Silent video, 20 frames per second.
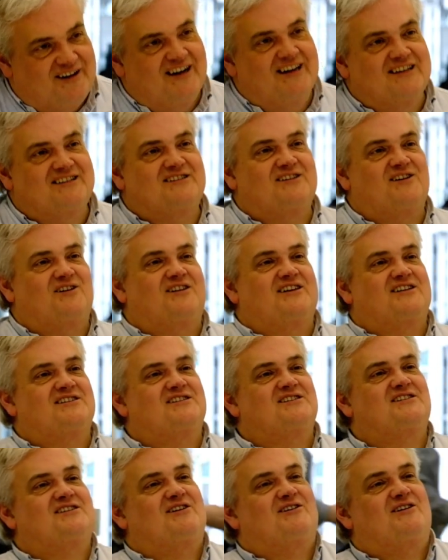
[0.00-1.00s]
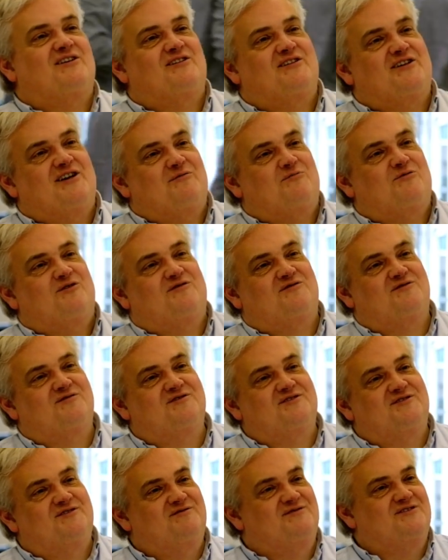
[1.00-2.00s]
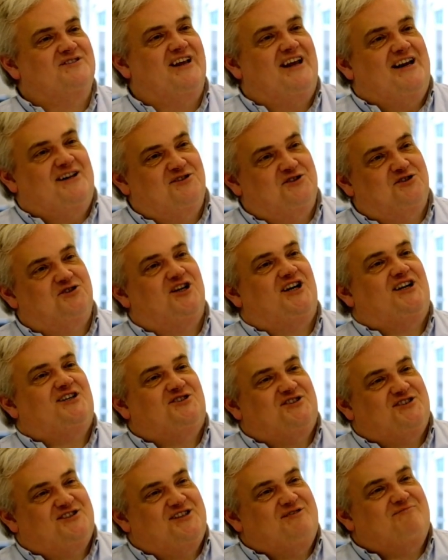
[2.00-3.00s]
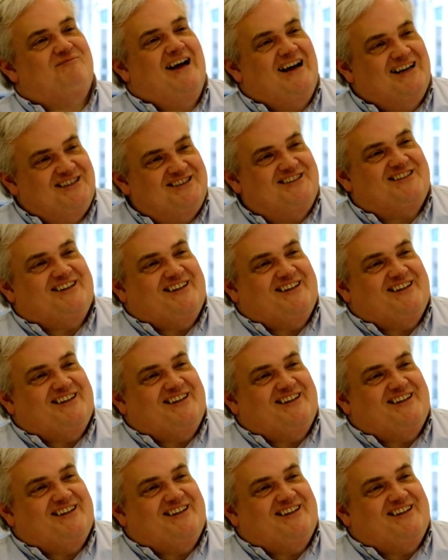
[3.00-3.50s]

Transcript: it's not necessarily the number of interchanges that matter.